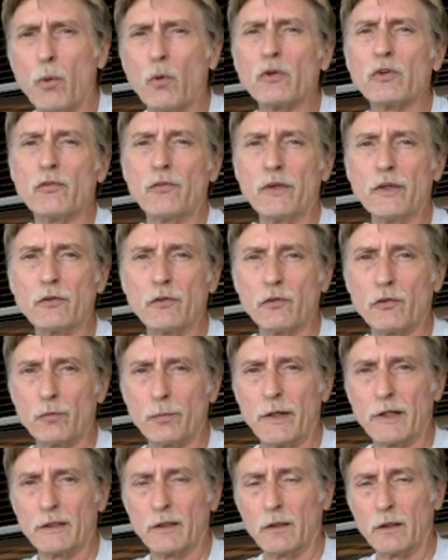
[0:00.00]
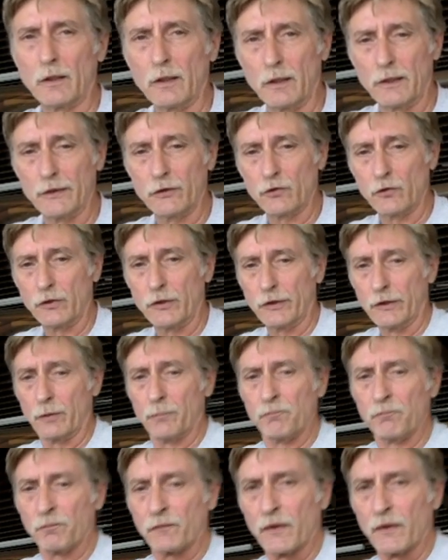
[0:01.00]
points of interest about the little engine here.